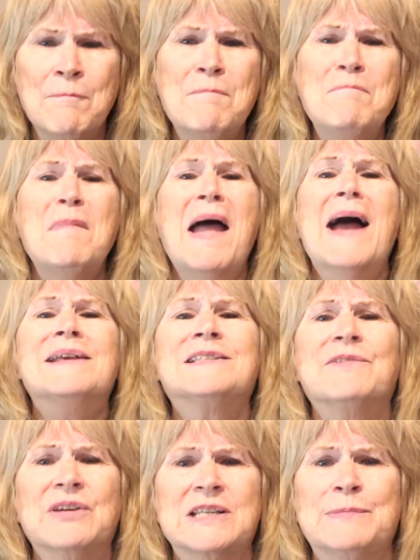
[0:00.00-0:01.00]

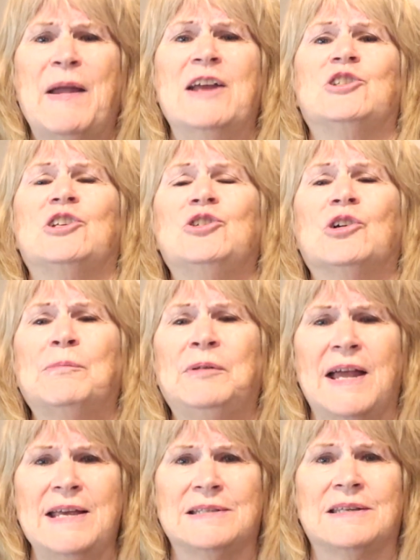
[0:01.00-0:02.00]
massive expansion took
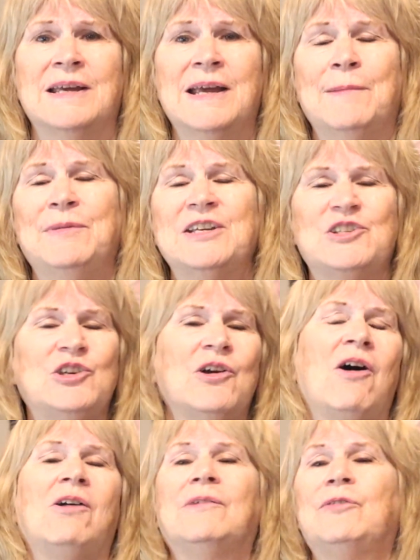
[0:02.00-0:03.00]
place, because you
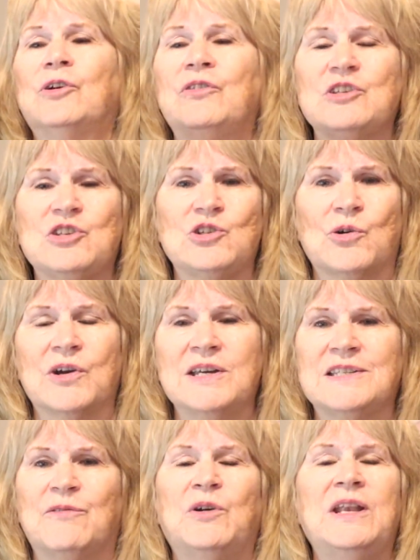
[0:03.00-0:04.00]
all have heard the
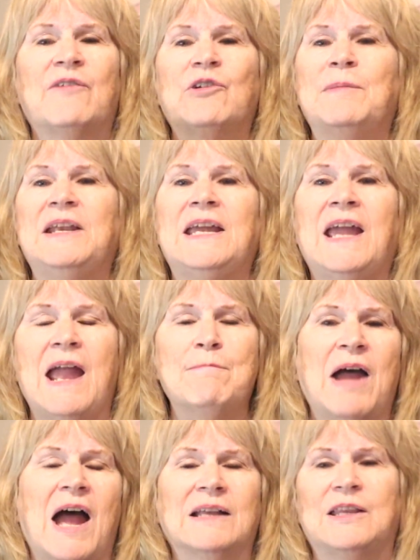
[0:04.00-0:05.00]
stories of when everybody came
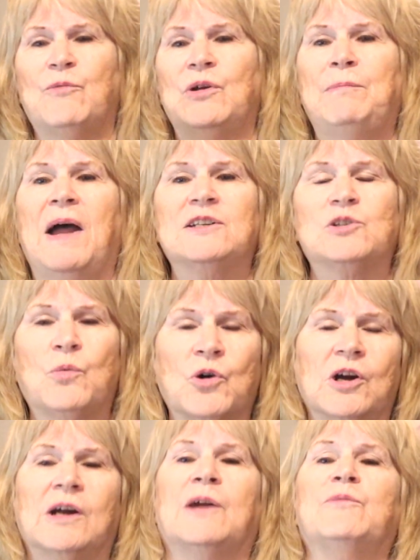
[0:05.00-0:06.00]
back, they went back to
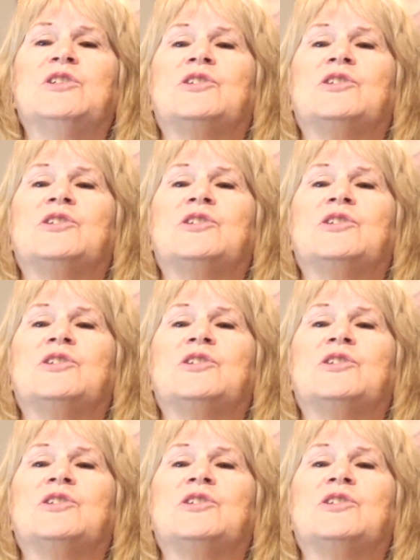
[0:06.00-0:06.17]
work and we